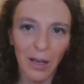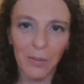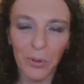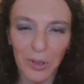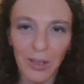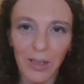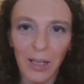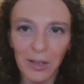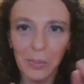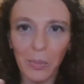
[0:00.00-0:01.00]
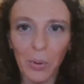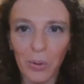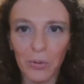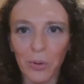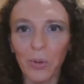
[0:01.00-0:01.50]
I was in that small
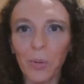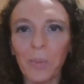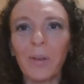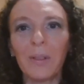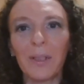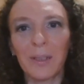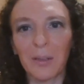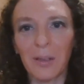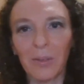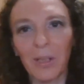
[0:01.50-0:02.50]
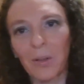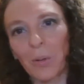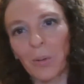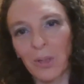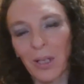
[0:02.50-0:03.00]
room where
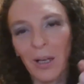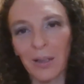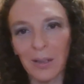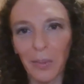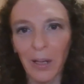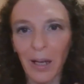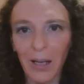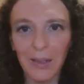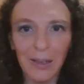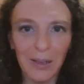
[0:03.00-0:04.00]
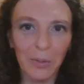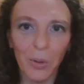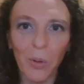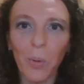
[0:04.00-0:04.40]
all the antibiotics were